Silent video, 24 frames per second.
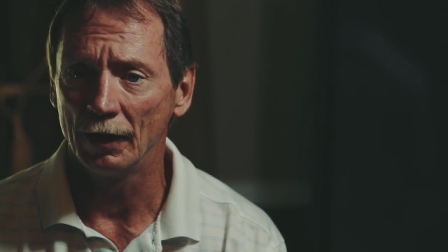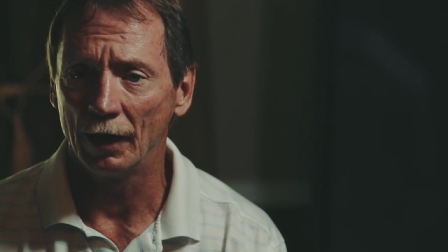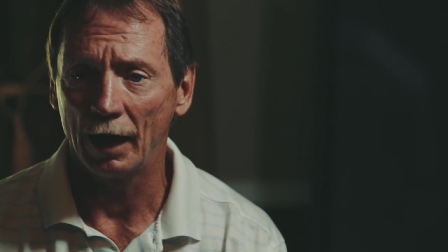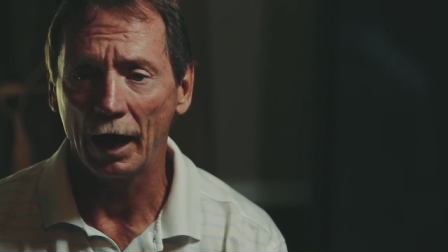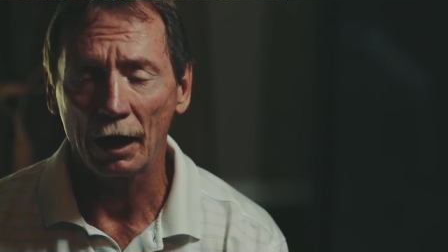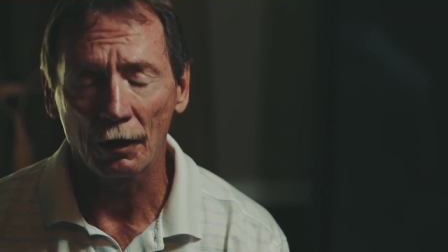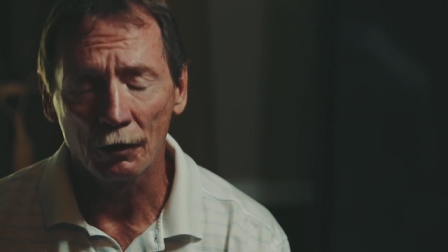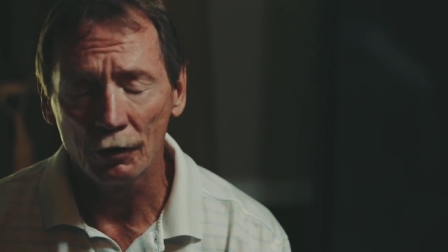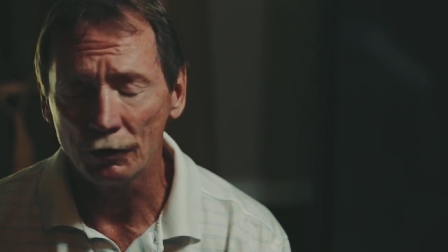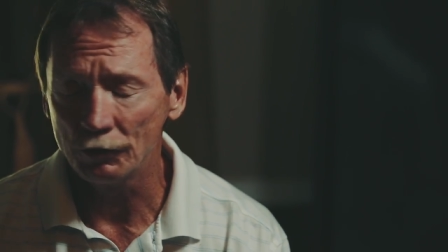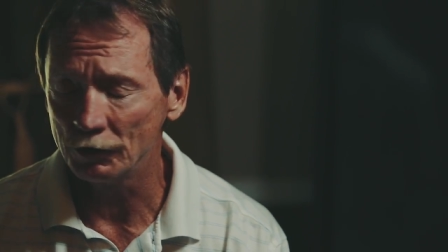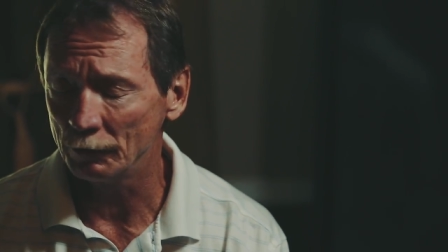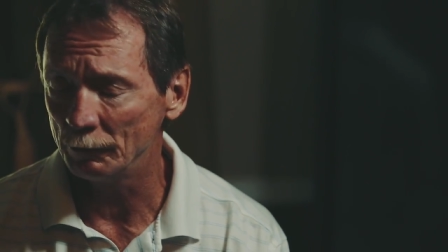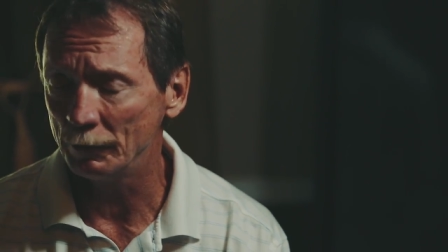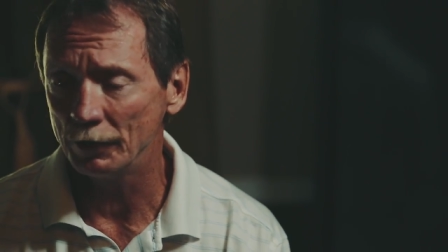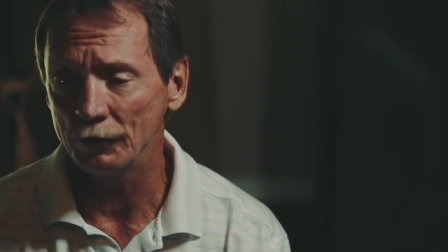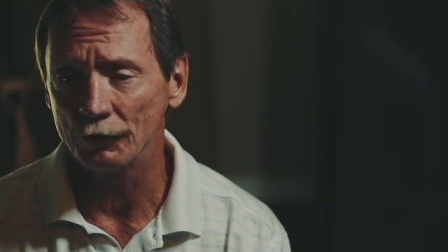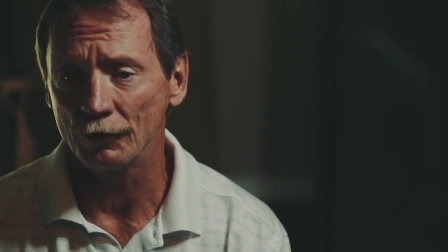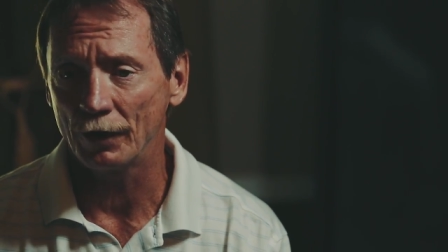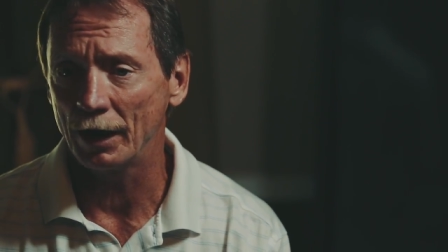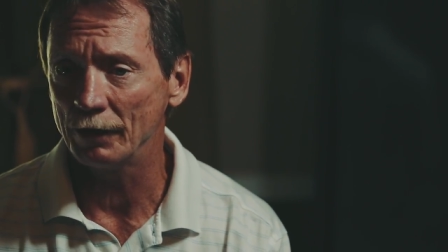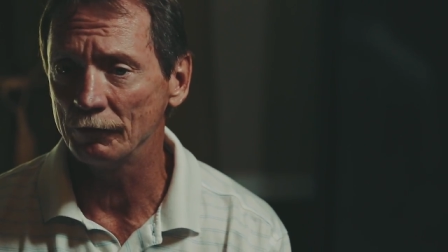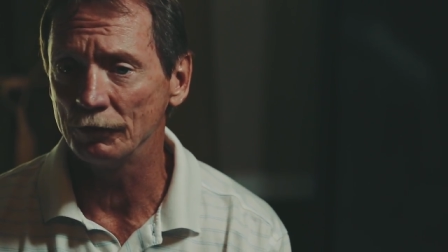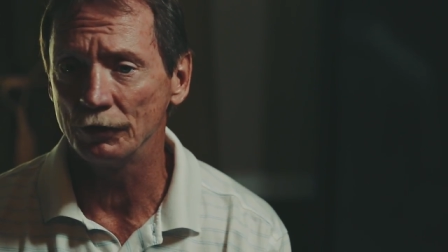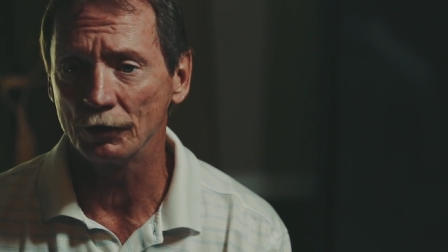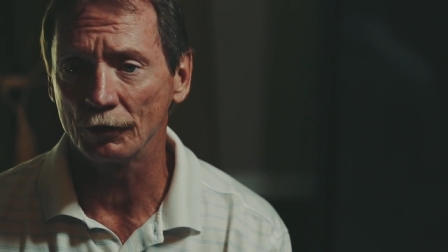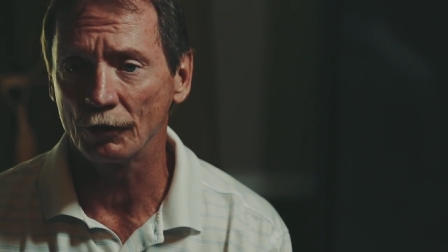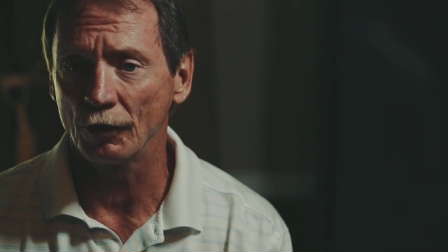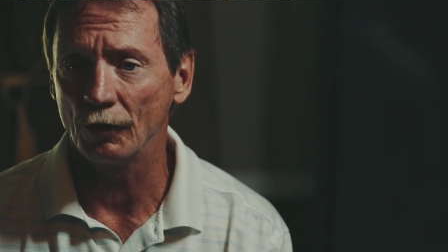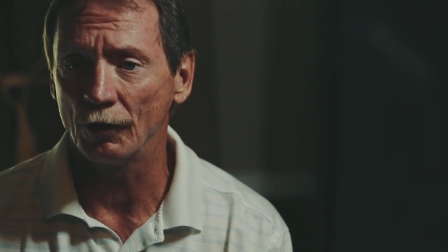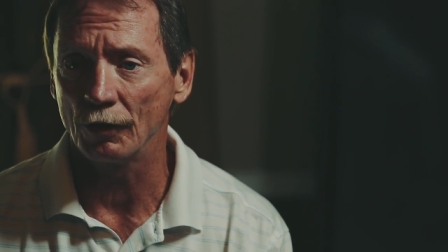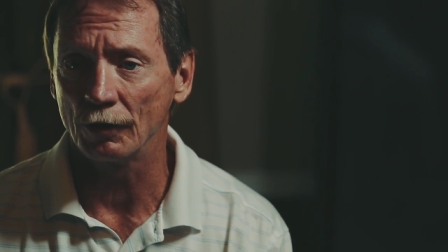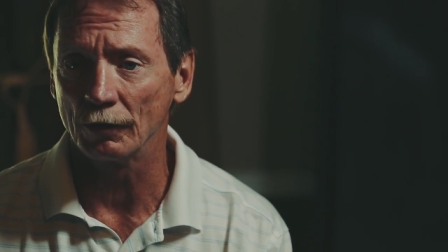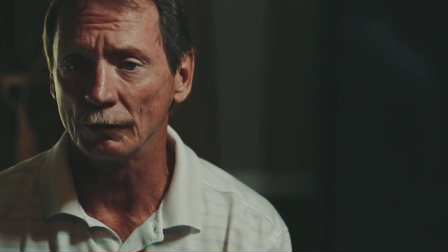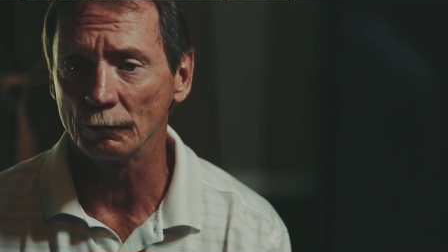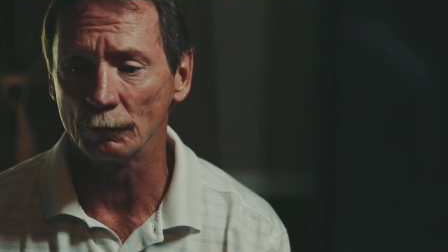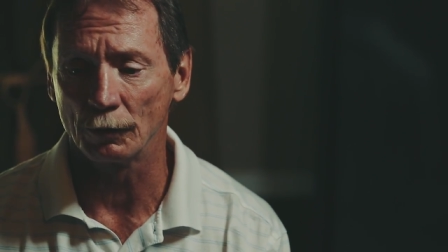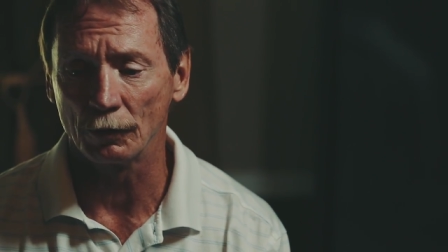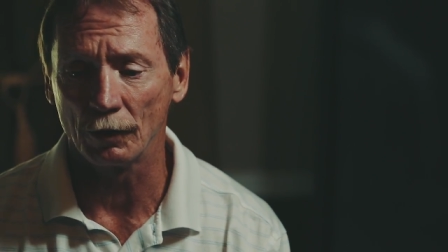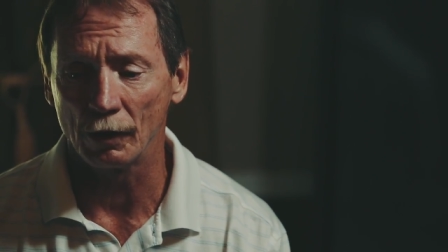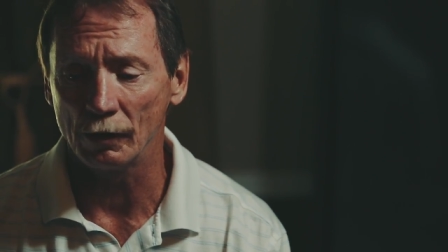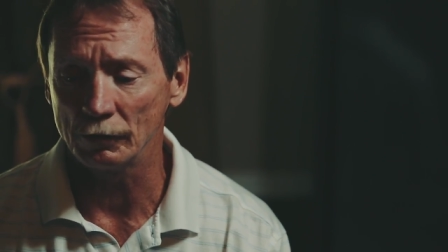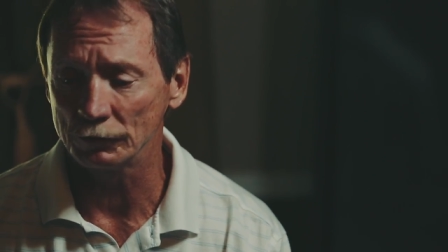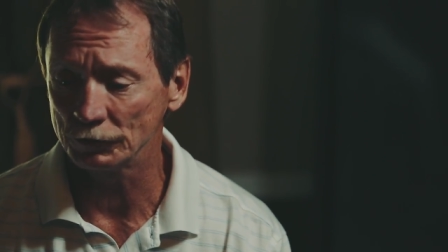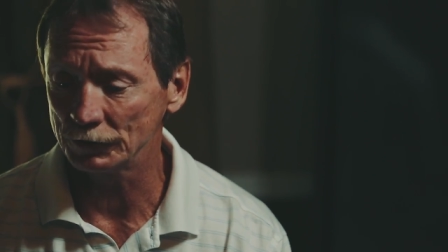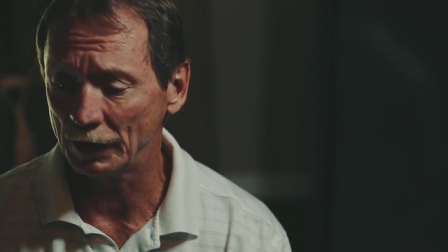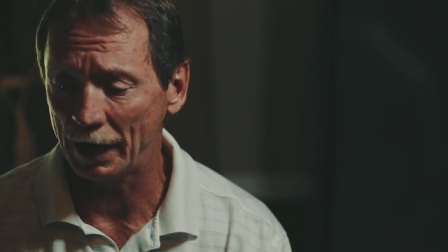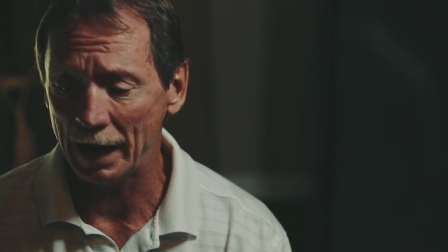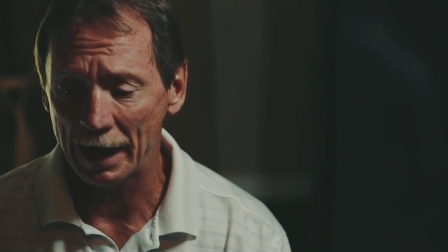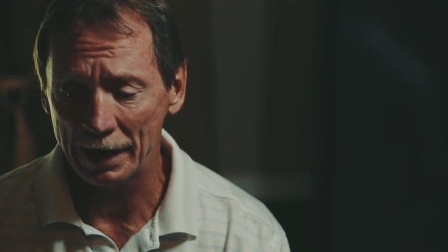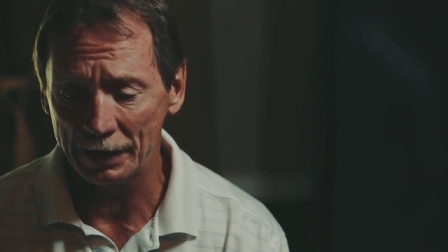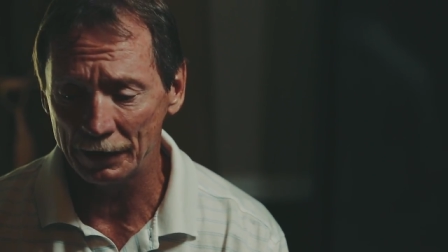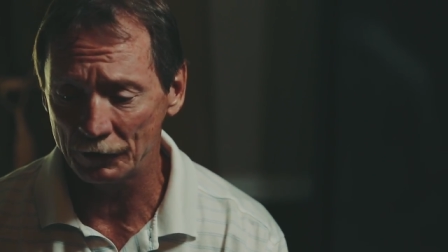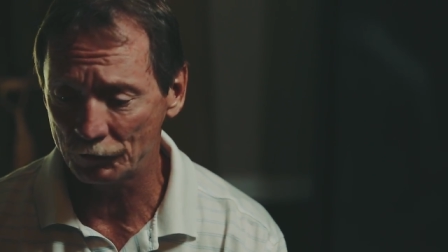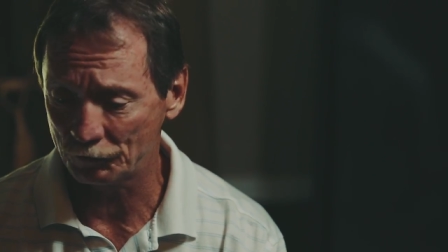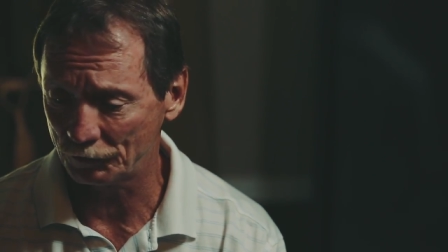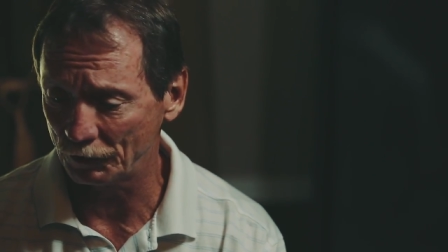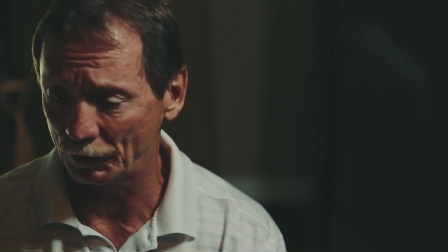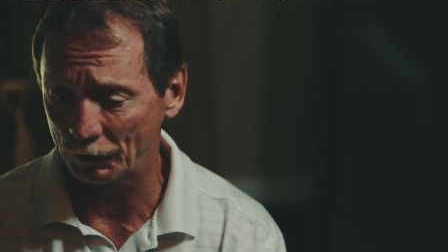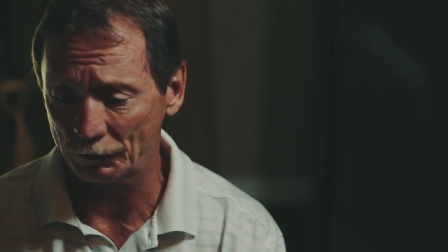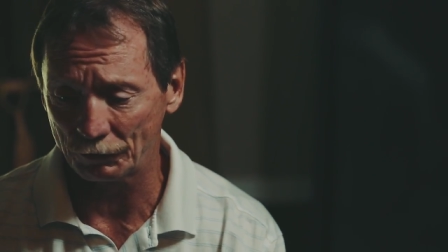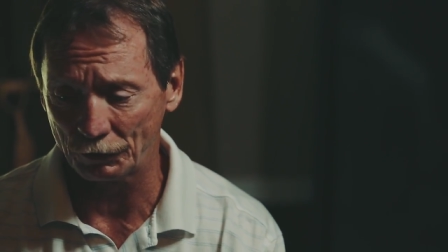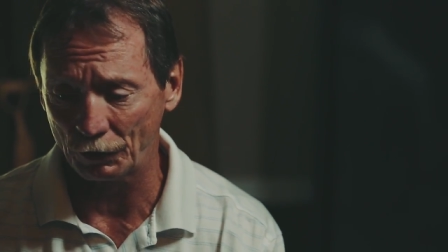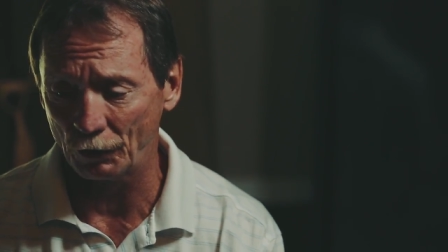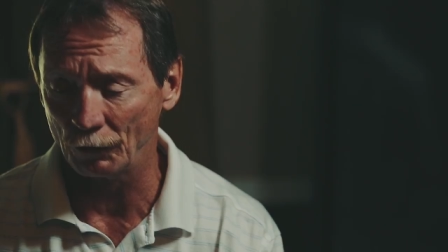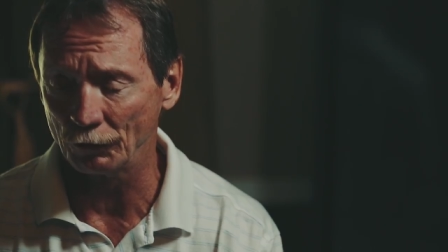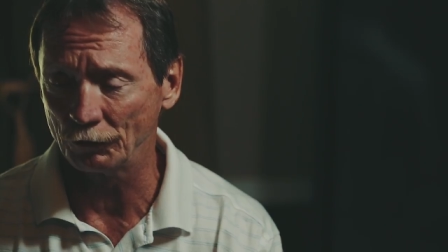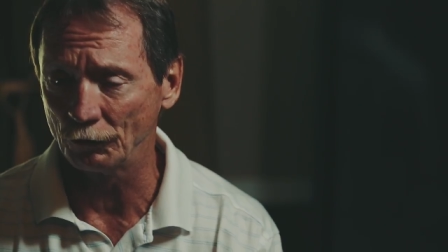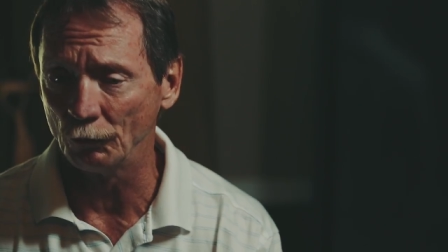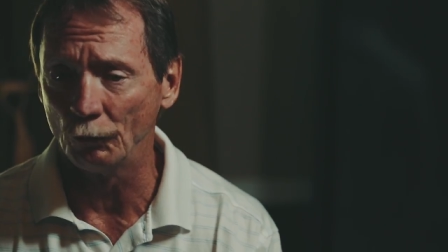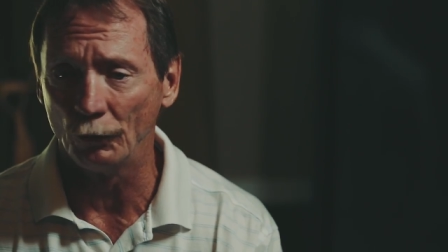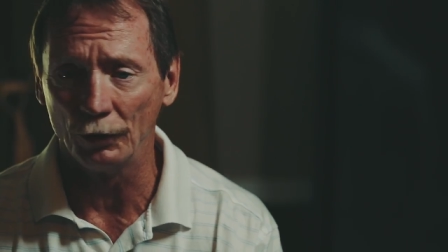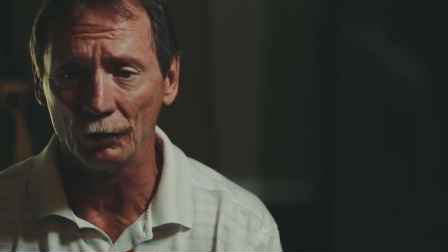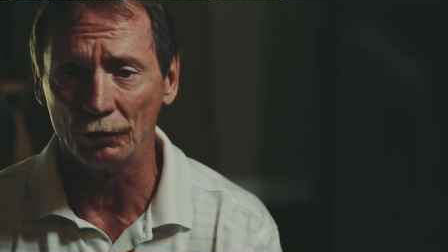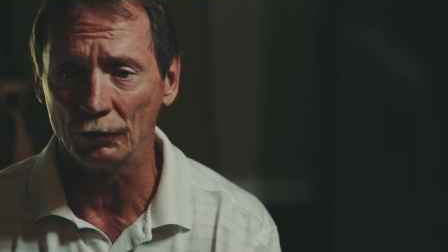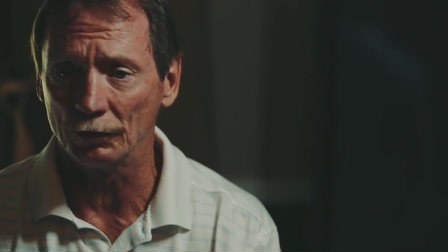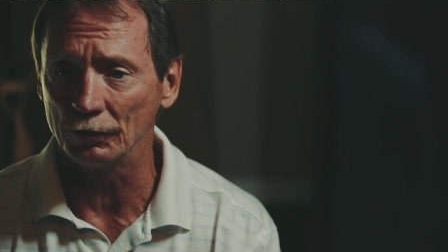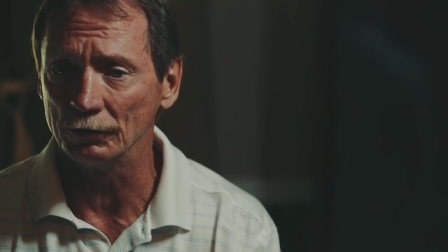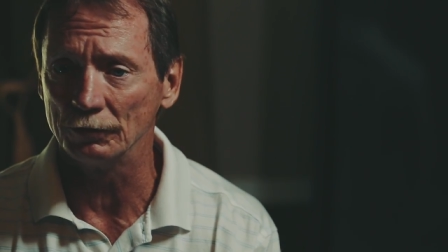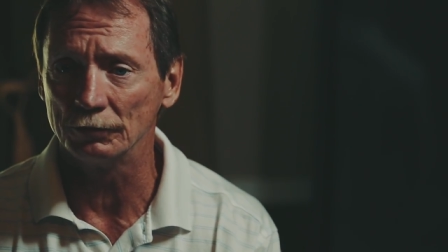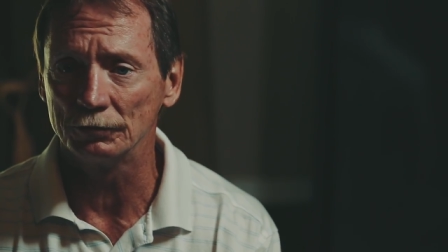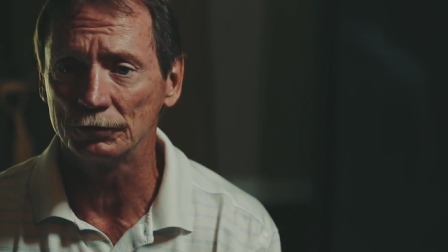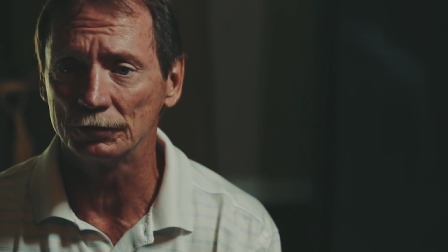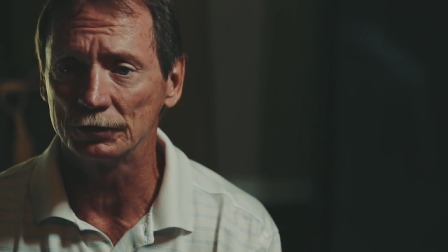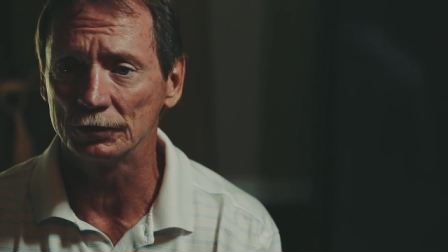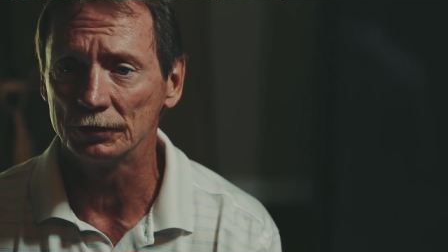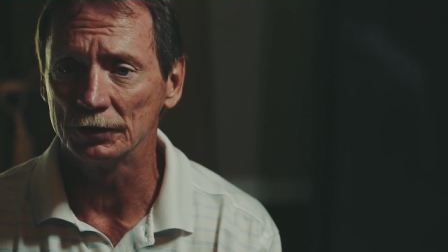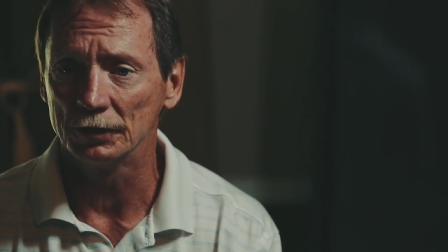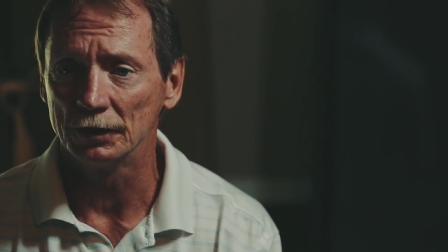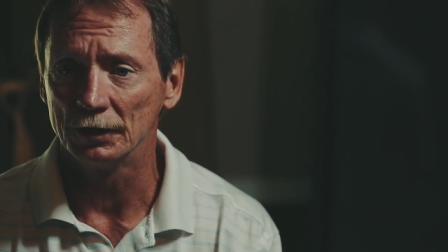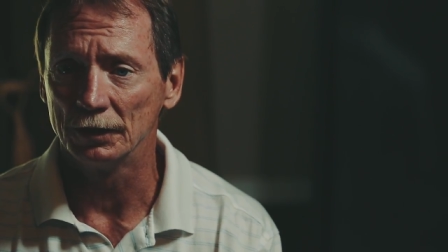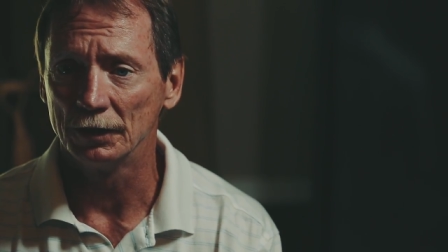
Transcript: I couldn't have been driving the car because I had just th- turned the wheel loose.